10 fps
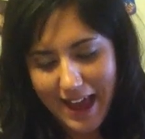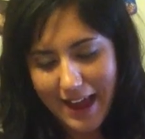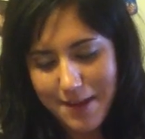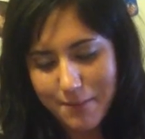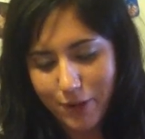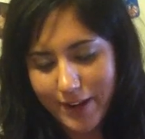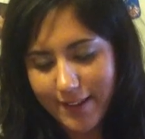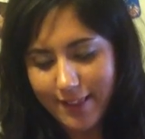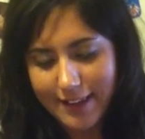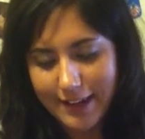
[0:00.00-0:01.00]
I am more
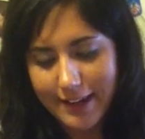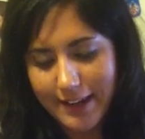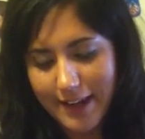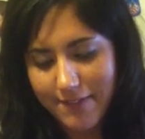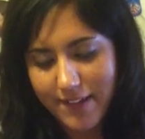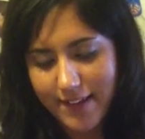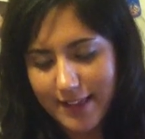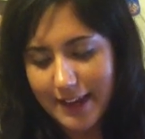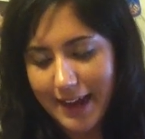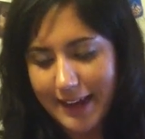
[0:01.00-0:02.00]
than certain of this
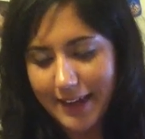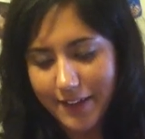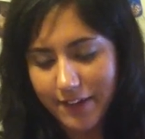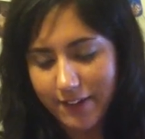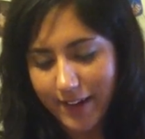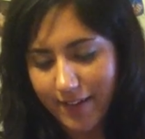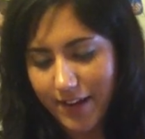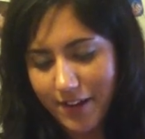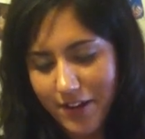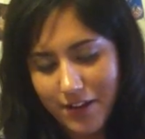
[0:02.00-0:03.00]
than any other
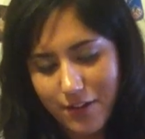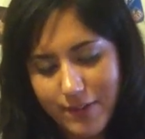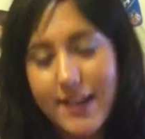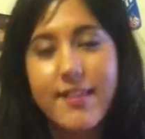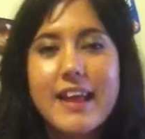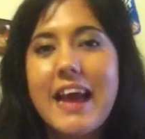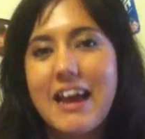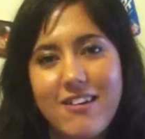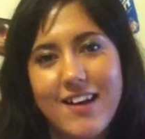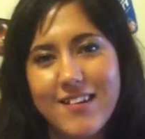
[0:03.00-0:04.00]
reason, which is
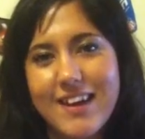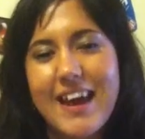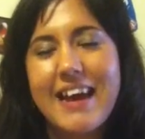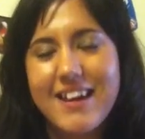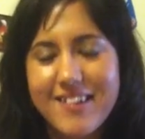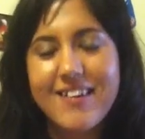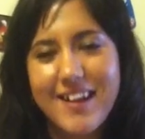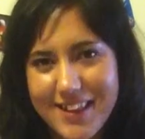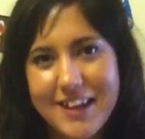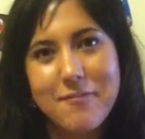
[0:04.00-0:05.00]
the
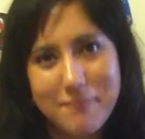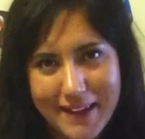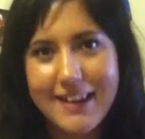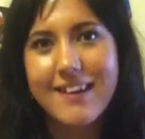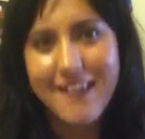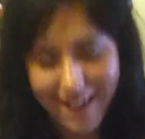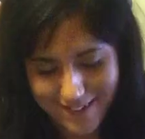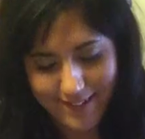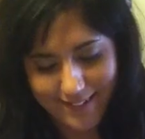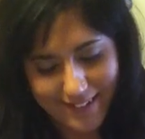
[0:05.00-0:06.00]
characteristic of being a
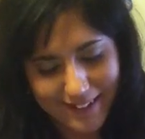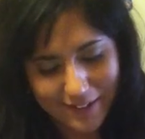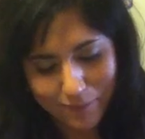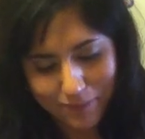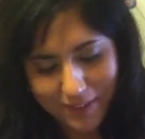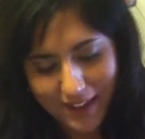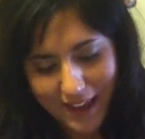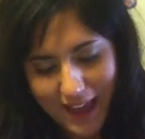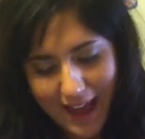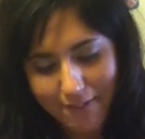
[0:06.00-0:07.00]
cunt.
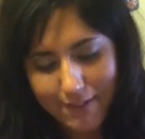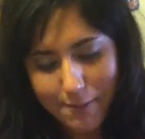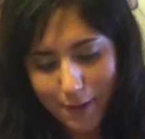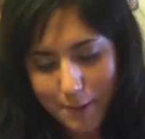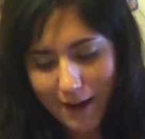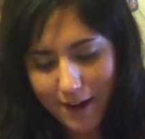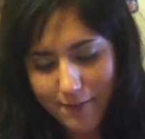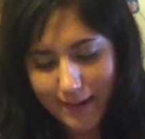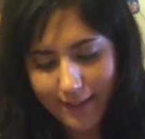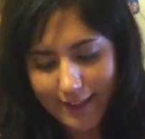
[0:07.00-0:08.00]
I was more proud
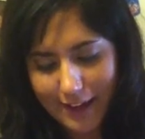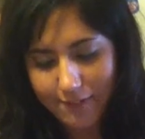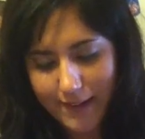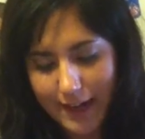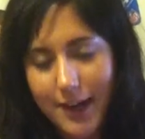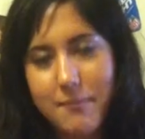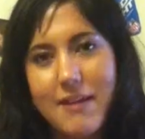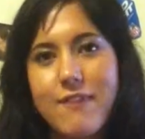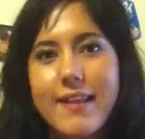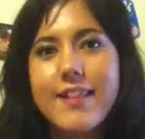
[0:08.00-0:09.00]
of myself when I heard
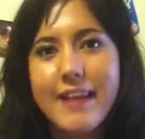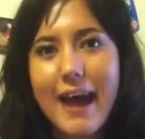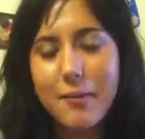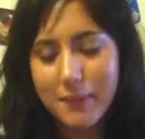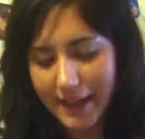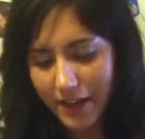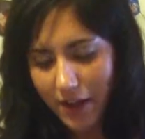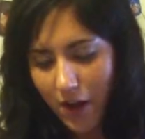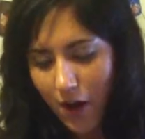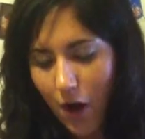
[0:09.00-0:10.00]
my friends tell me,
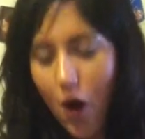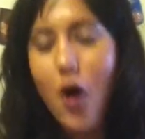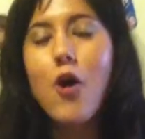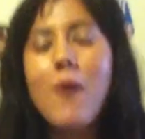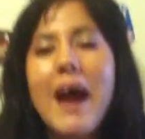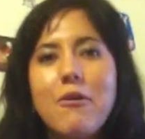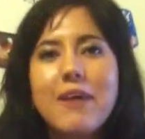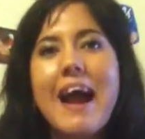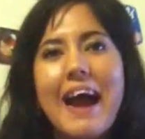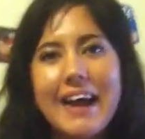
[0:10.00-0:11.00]
"Oh, how
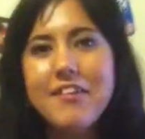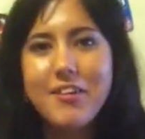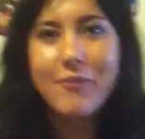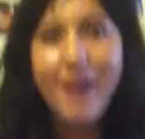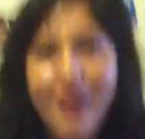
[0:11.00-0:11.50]
kind you